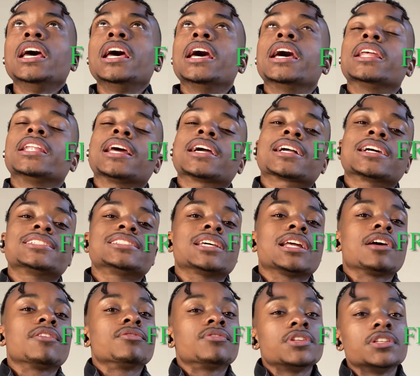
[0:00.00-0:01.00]
And like I said,
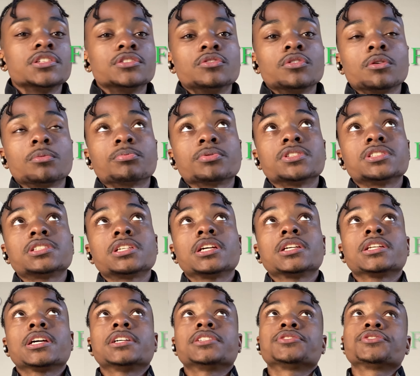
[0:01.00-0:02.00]
I really do
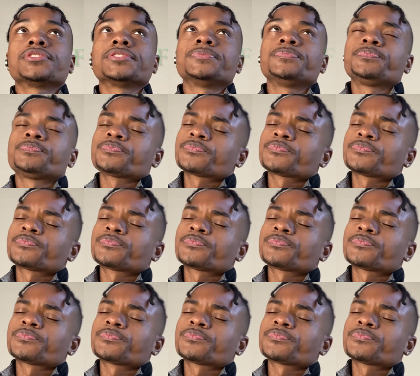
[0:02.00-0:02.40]
appreciate that joint